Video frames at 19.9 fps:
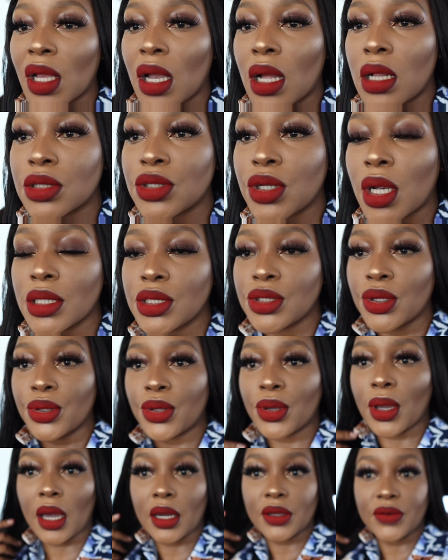I'll try to show
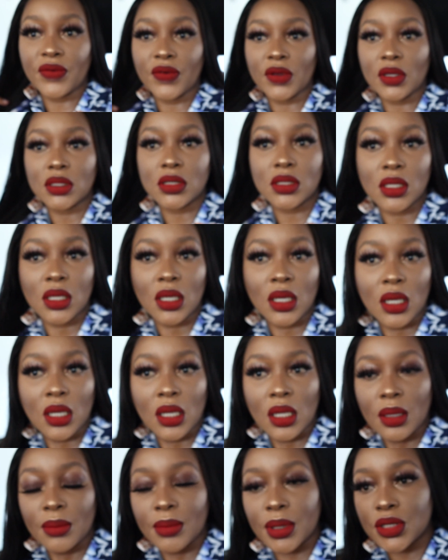you outfit,
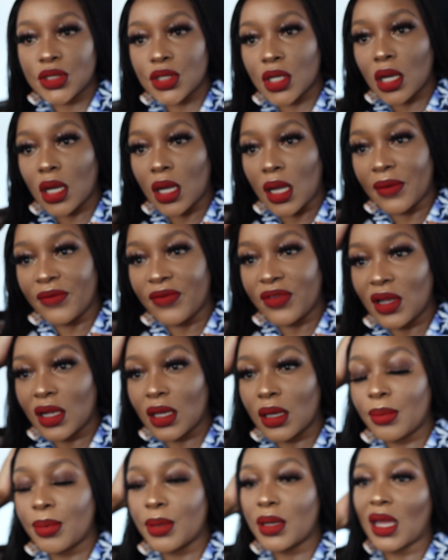but yeah, I'm
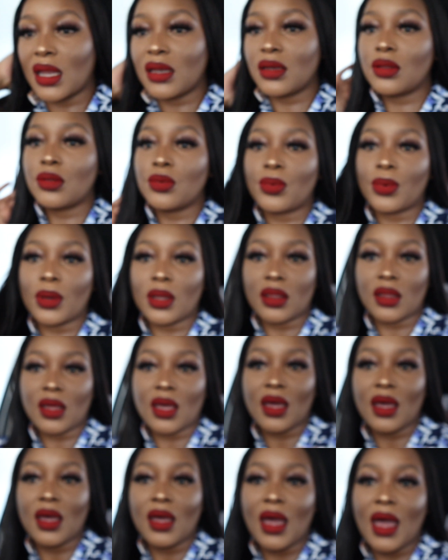feeling a bit under the
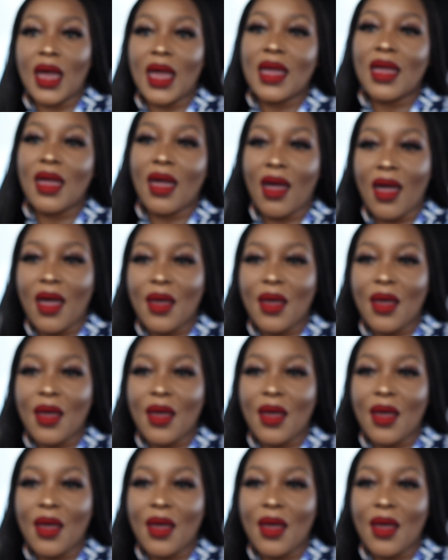weather. I